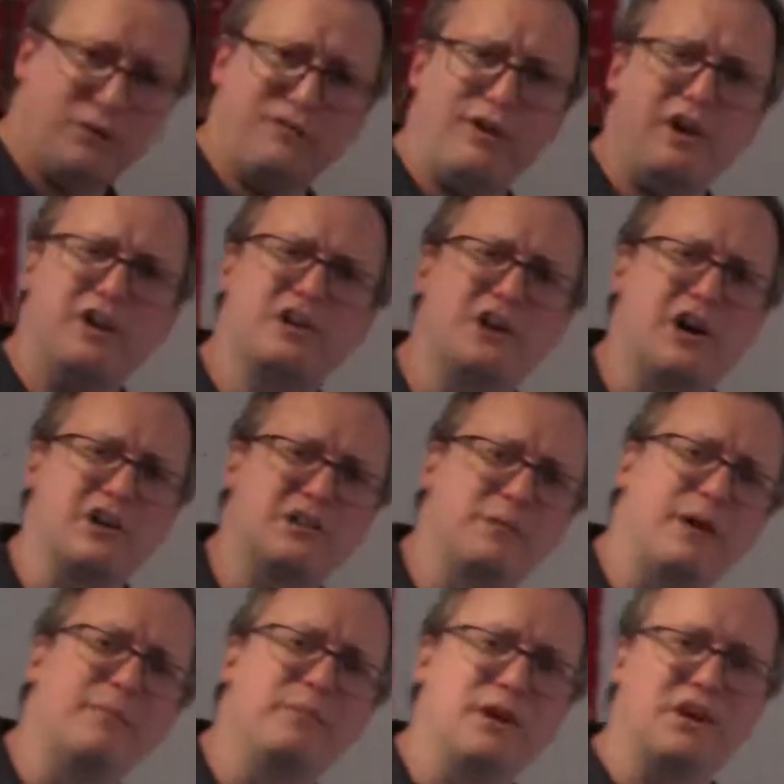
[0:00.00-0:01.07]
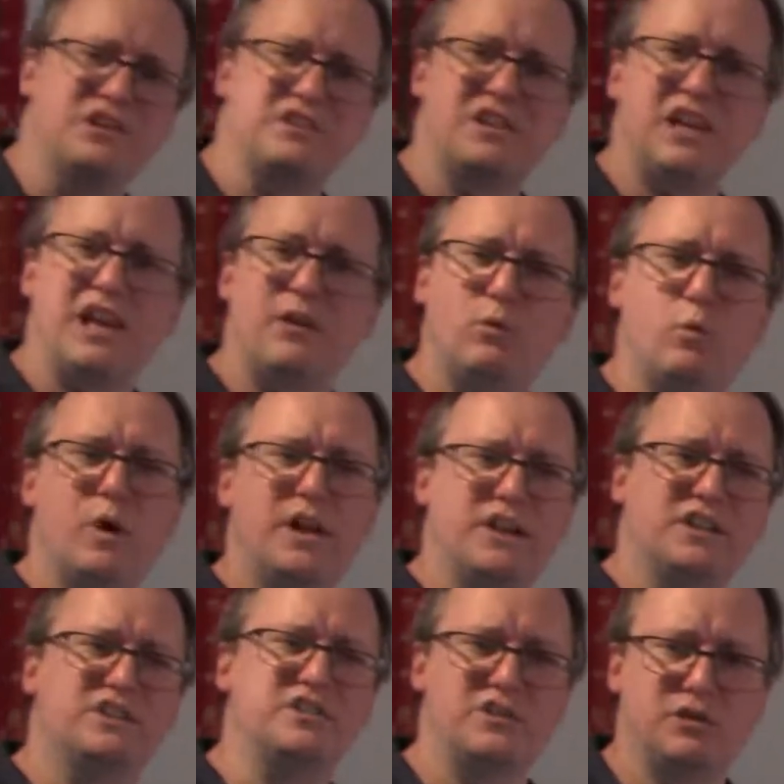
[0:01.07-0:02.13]
already talked about BRCA1
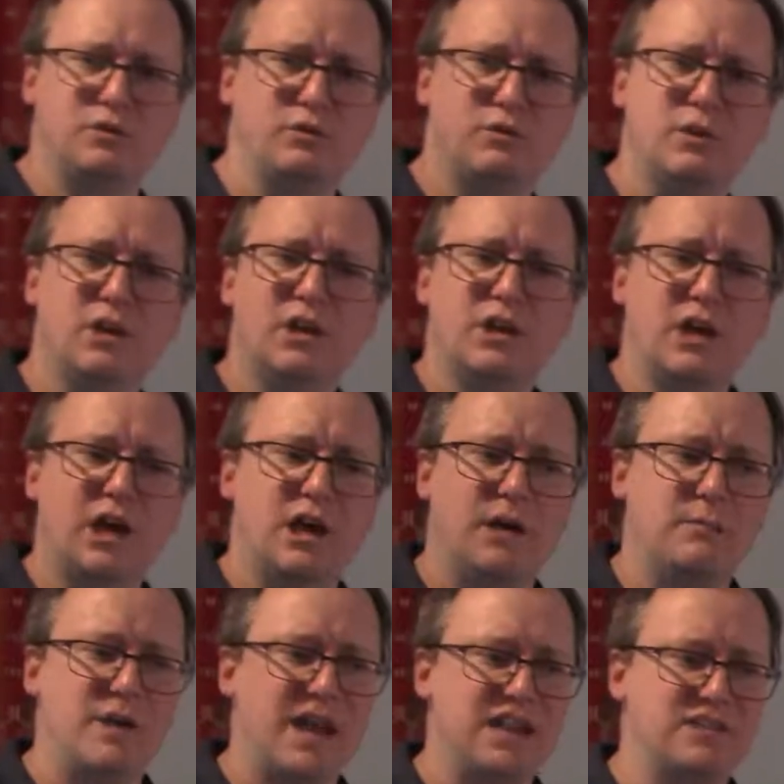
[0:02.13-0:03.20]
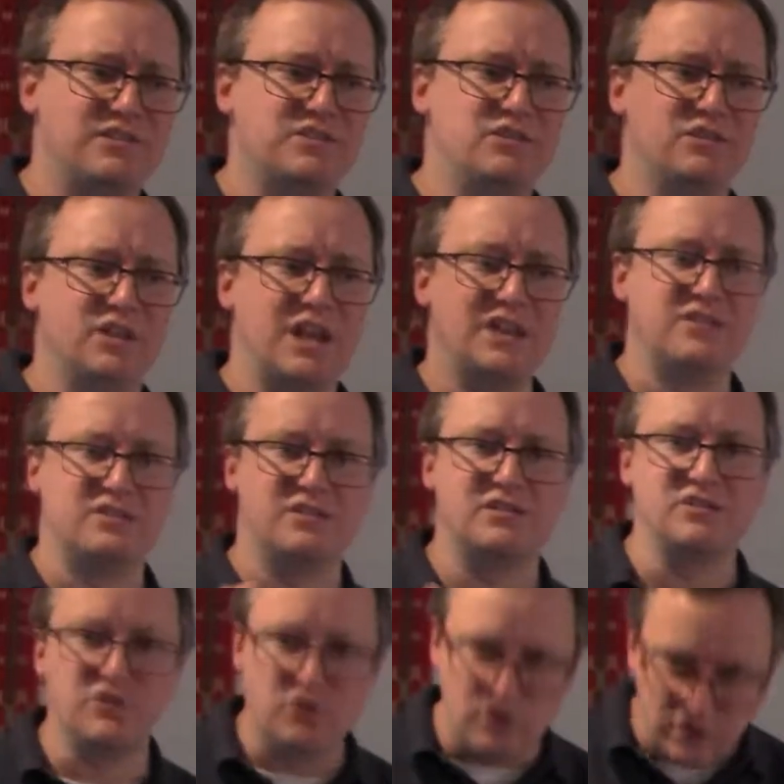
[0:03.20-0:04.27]
and 2 as
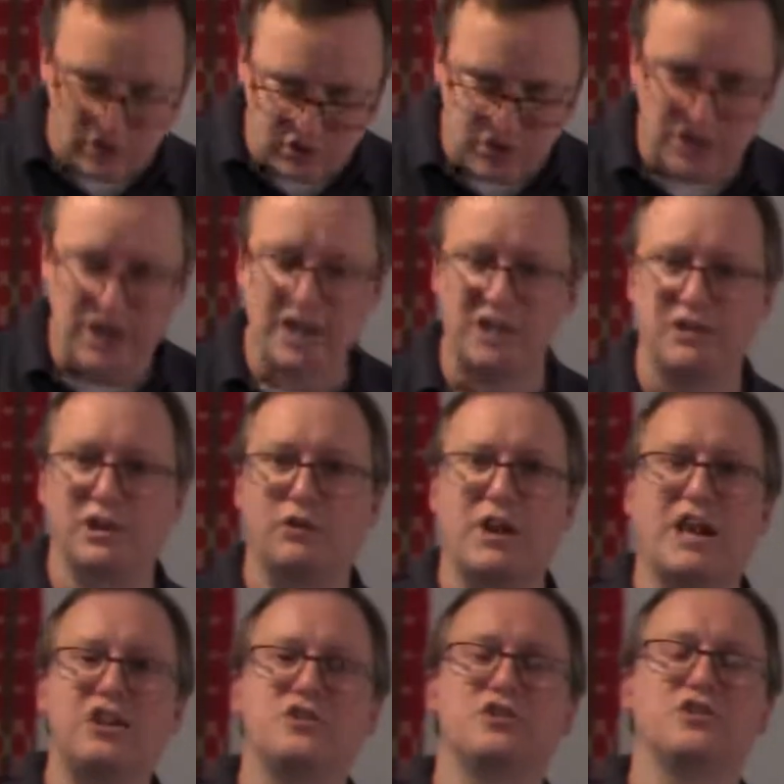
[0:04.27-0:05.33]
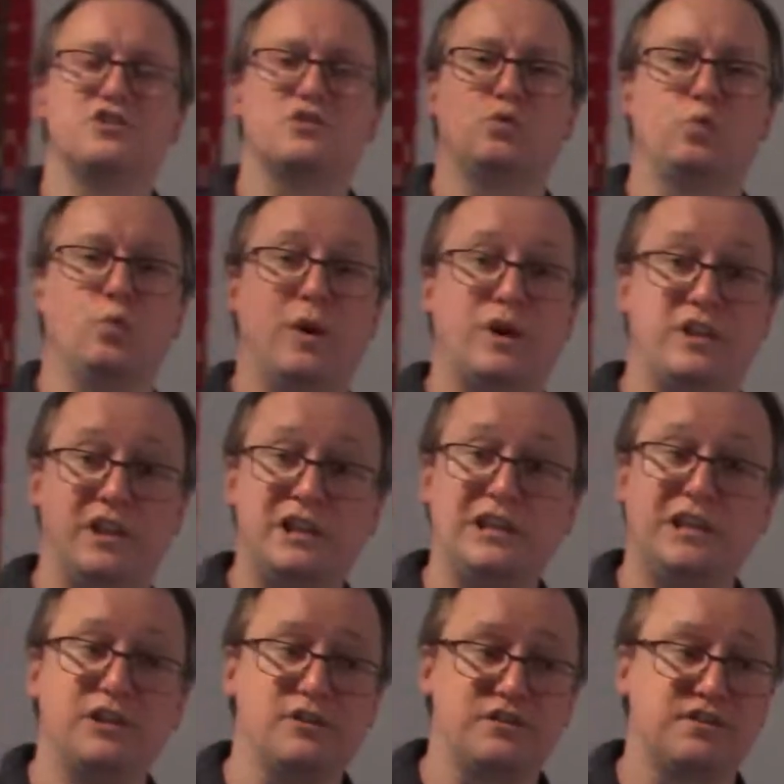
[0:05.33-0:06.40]
genetic locations where the
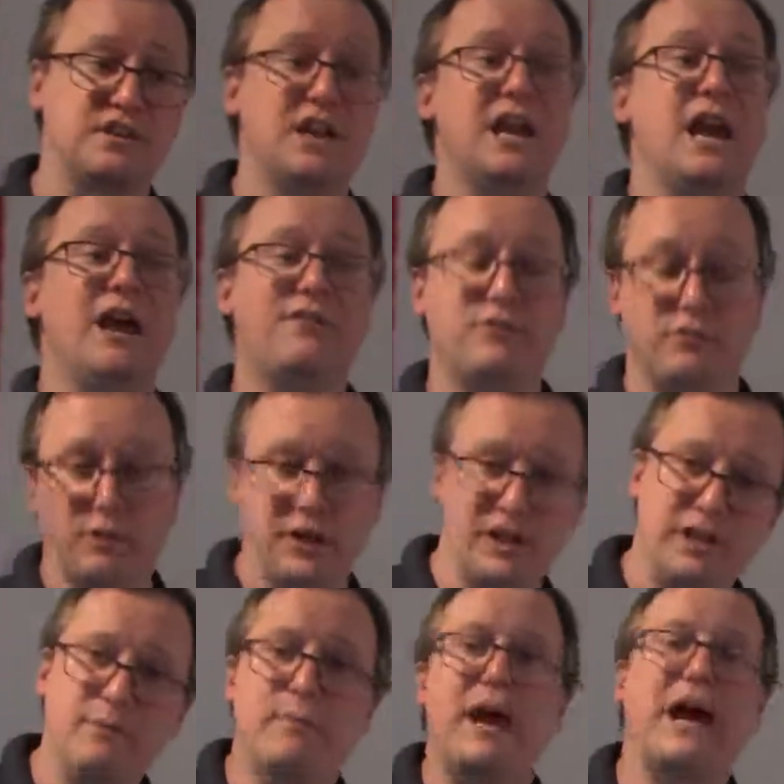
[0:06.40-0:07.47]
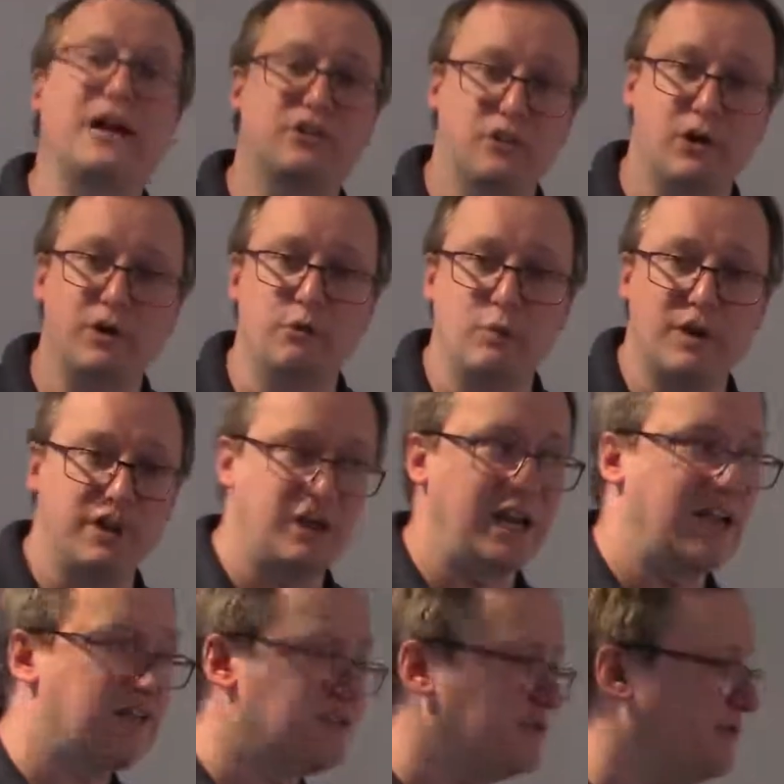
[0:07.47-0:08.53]
alleles have a real impact on whether
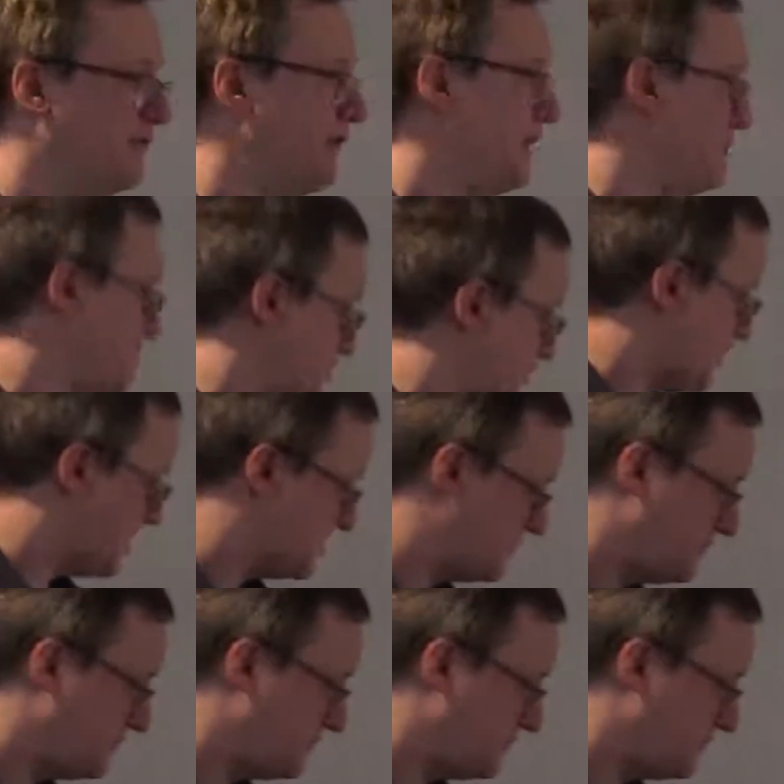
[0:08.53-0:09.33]
cancer develops or not.